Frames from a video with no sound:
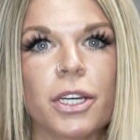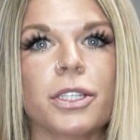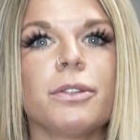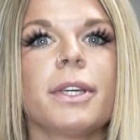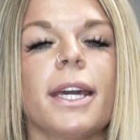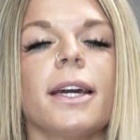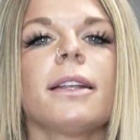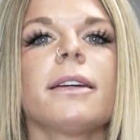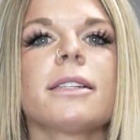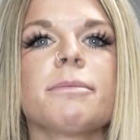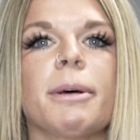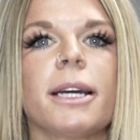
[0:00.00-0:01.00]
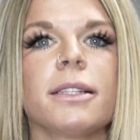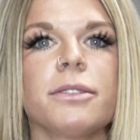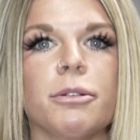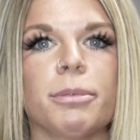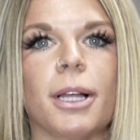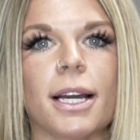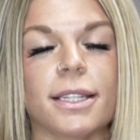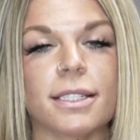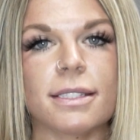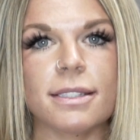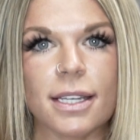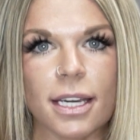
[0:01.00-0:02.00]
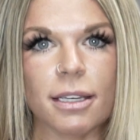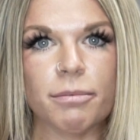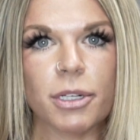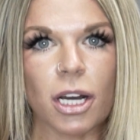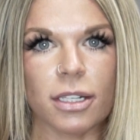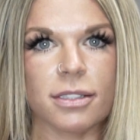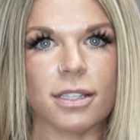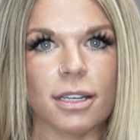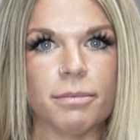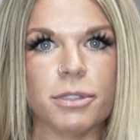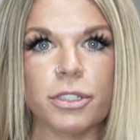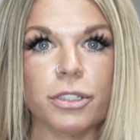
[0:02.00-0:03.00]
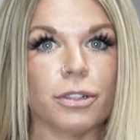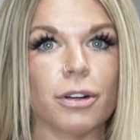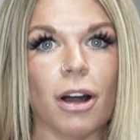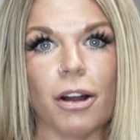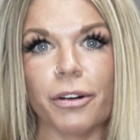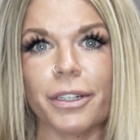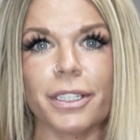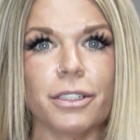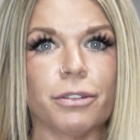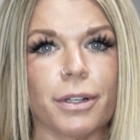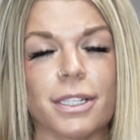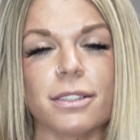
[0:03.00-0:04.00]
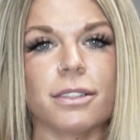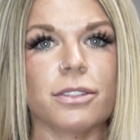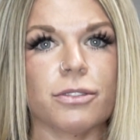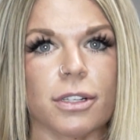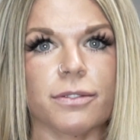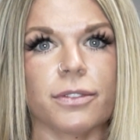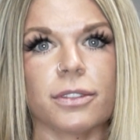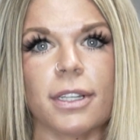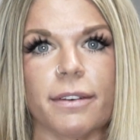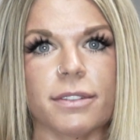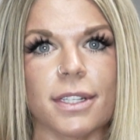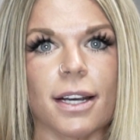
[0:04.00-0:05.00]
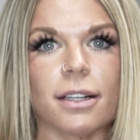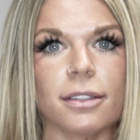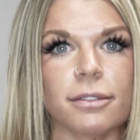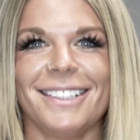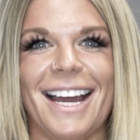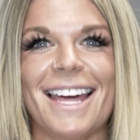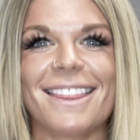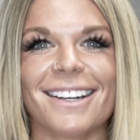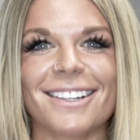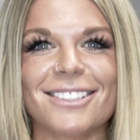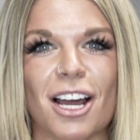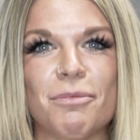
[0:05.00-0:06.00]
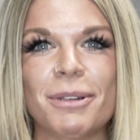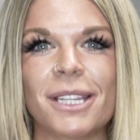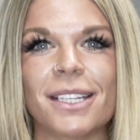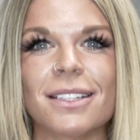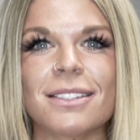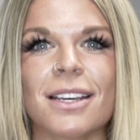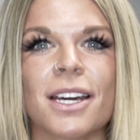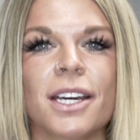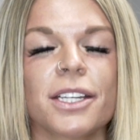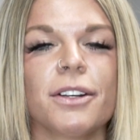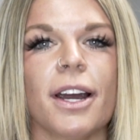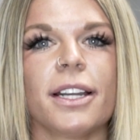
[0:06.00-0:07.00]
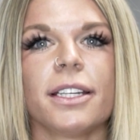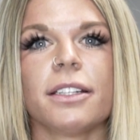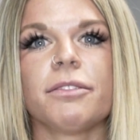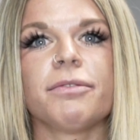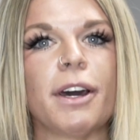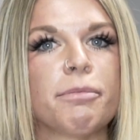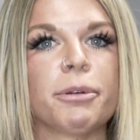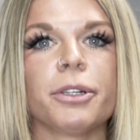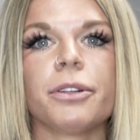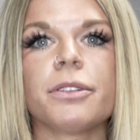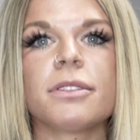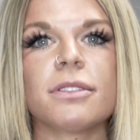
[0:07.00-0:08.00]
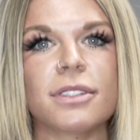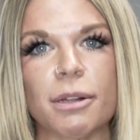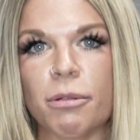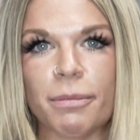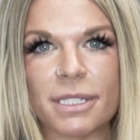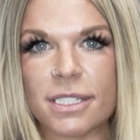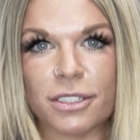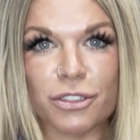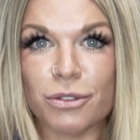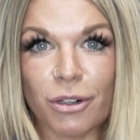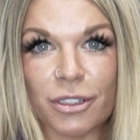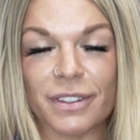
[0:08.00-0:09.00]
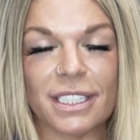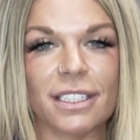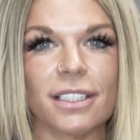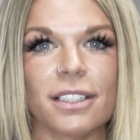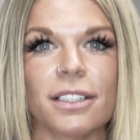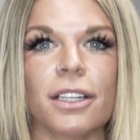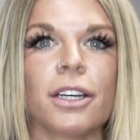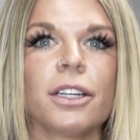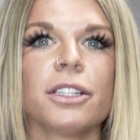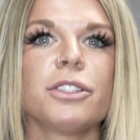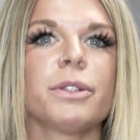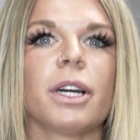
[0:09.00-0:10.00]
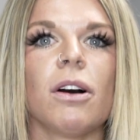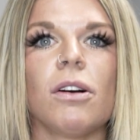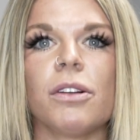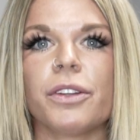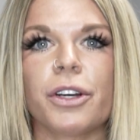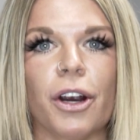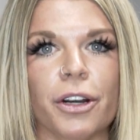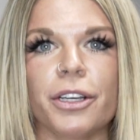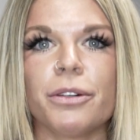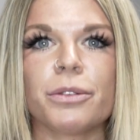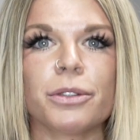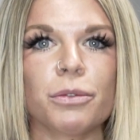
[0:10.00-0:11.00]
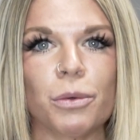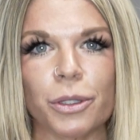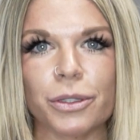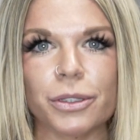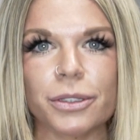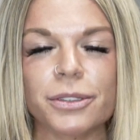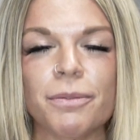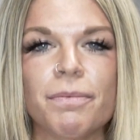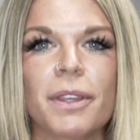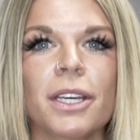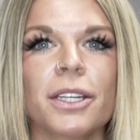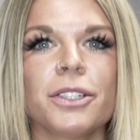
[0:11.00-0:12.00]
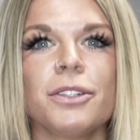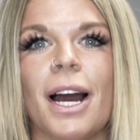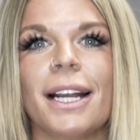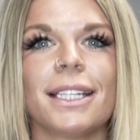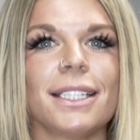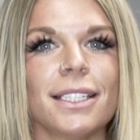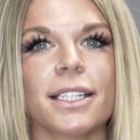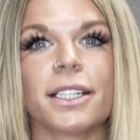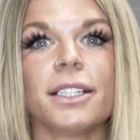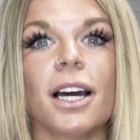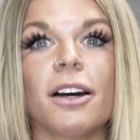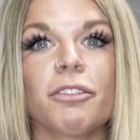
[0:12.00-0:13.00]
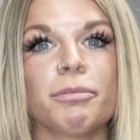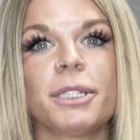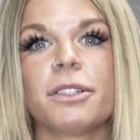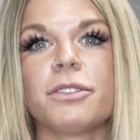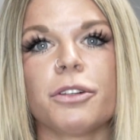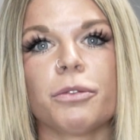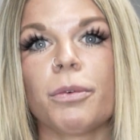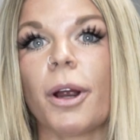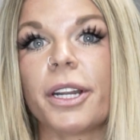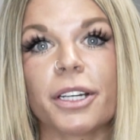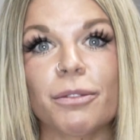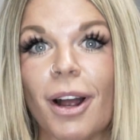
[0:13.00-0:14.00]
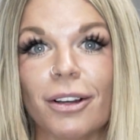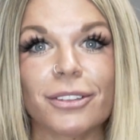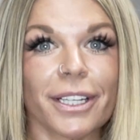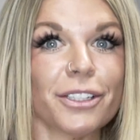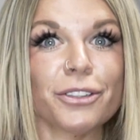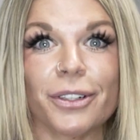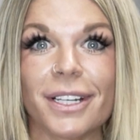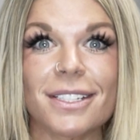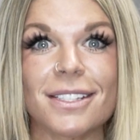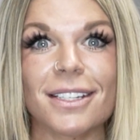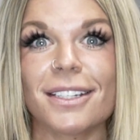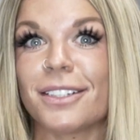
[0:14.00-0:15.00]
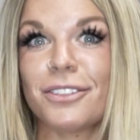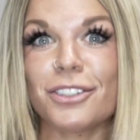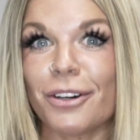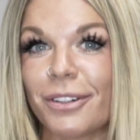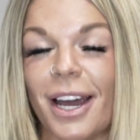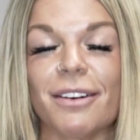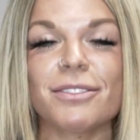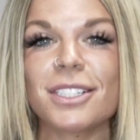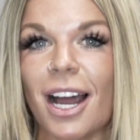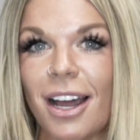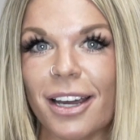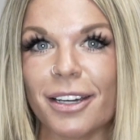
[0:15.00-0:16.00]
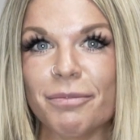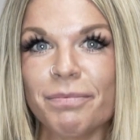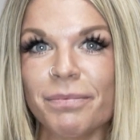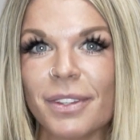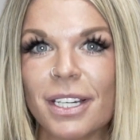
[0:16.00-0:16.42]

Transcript: You can't expect to apply the same concepts to your already crazy, stressful lifestyle. And then on top of this, you're adding in fat burners and supplements that you don't even need. You're doing all the cardio in the world. You're not eating enough because you're running around like crazy and don't have time.